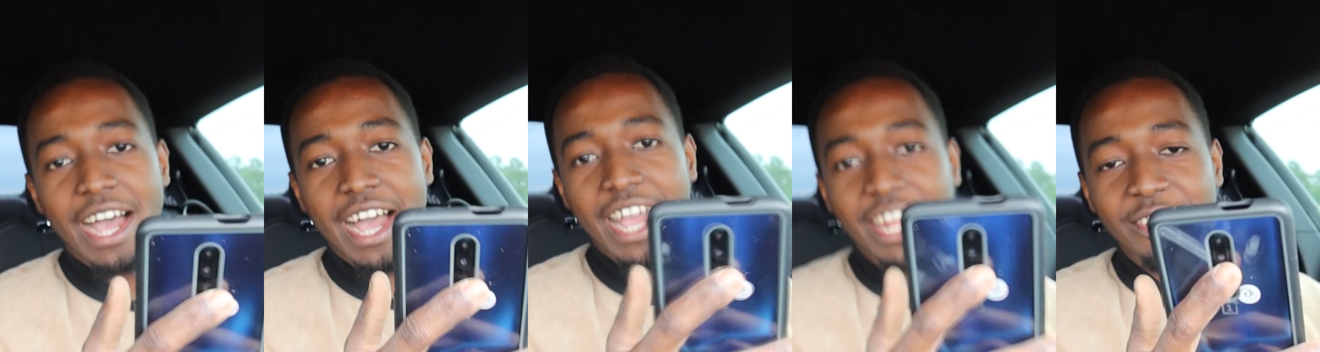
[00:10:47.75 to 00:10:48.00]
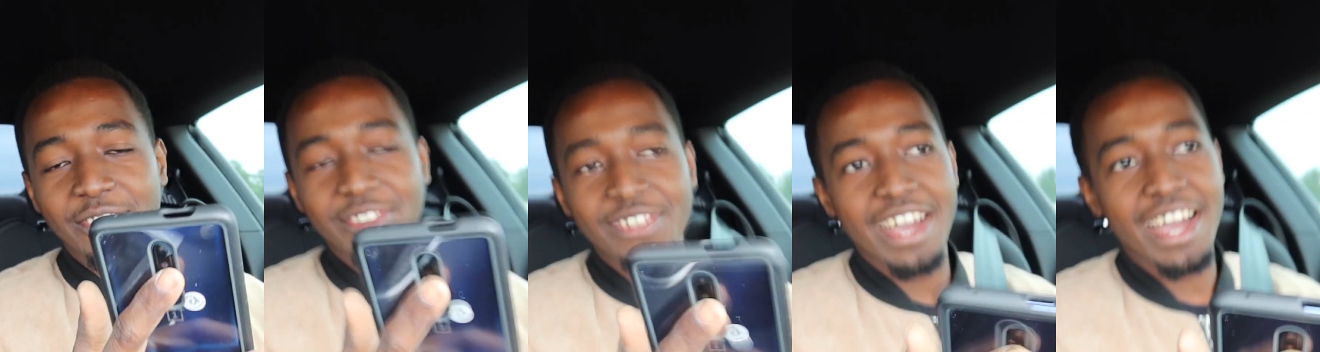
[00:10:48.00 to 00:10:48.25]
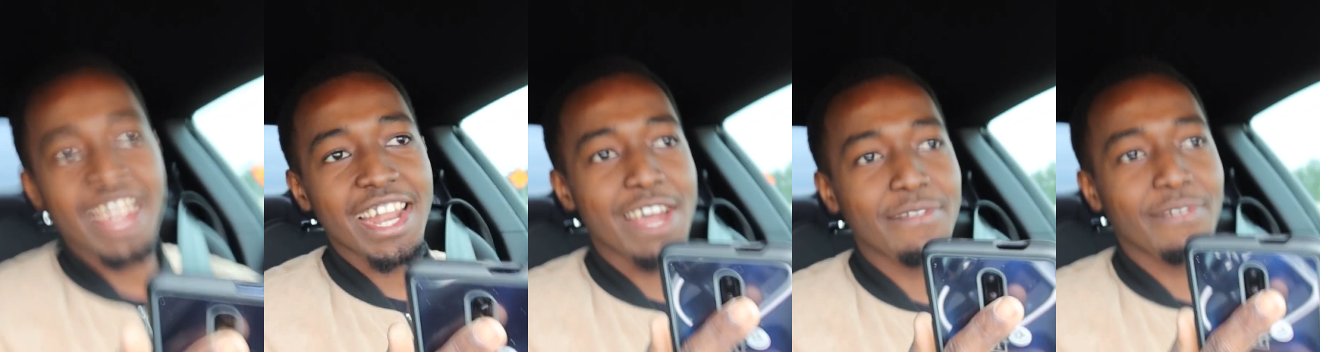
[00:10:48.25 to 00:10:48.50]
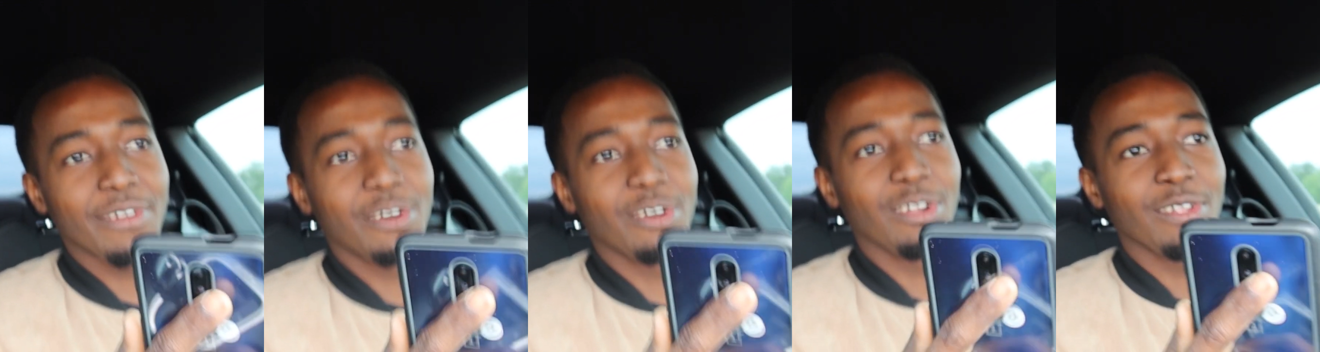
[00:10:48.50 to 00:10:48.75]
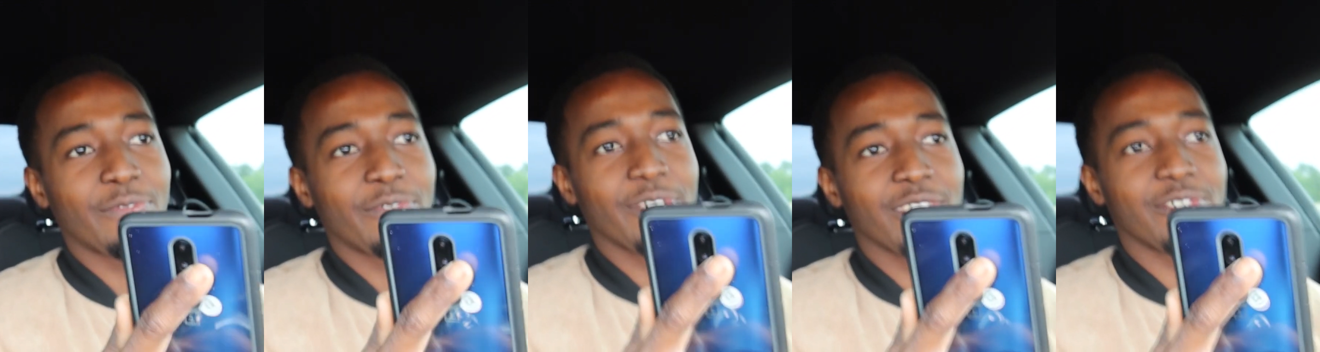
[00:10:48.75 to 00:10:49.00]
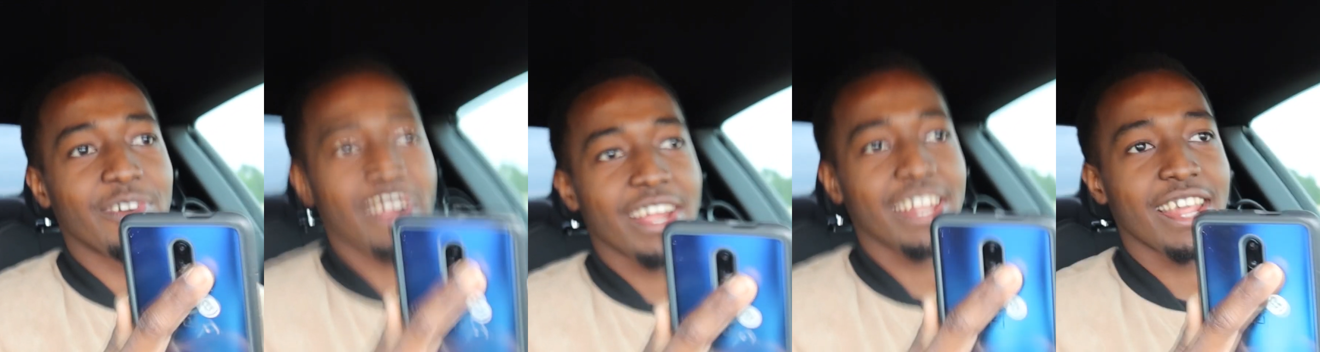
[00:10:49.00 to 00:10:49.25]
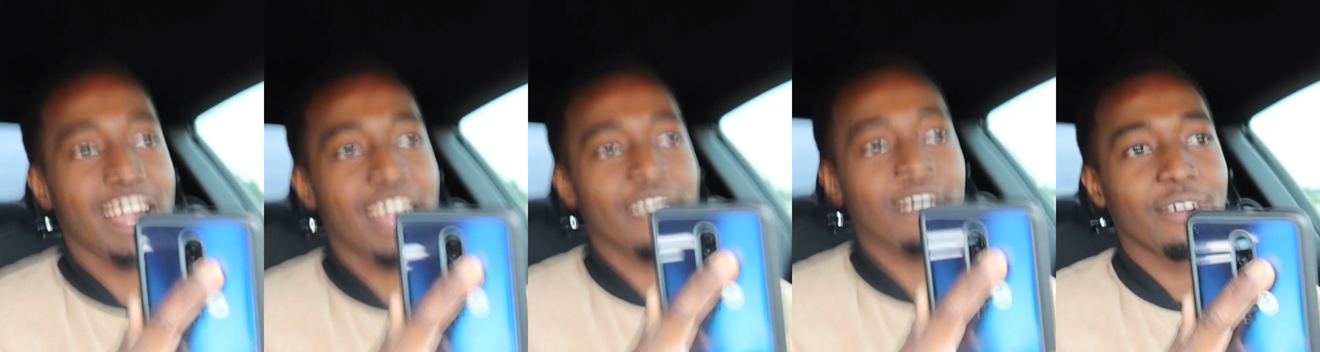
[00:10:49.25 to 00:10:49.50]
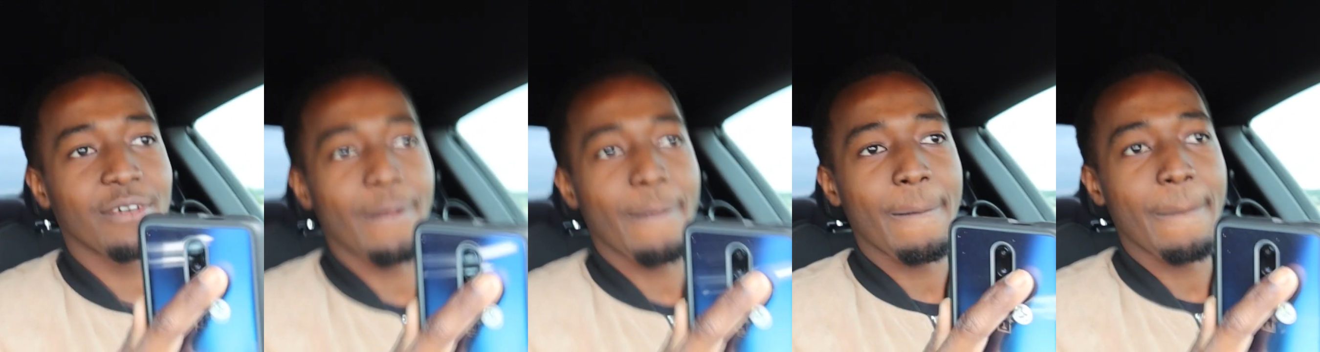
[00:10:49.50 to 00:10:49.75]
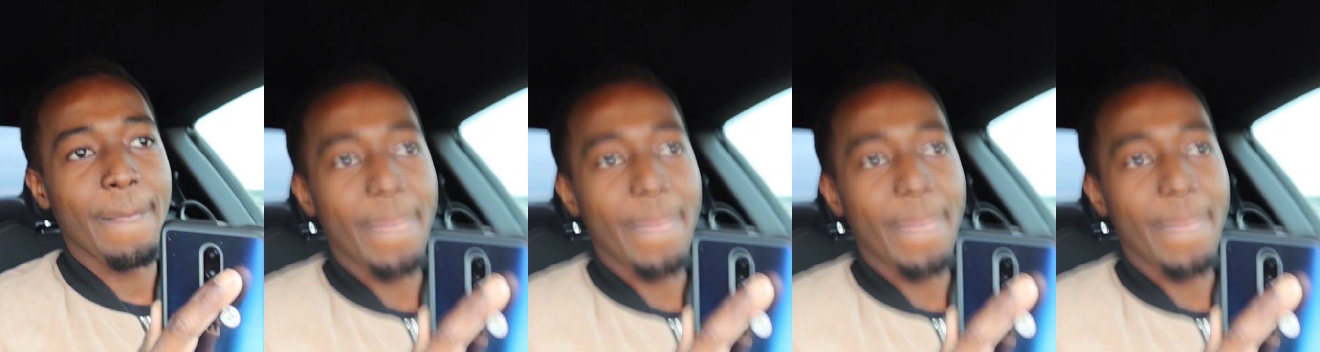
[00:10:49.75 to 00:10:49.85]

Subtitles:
I do not have a girlfriend right now,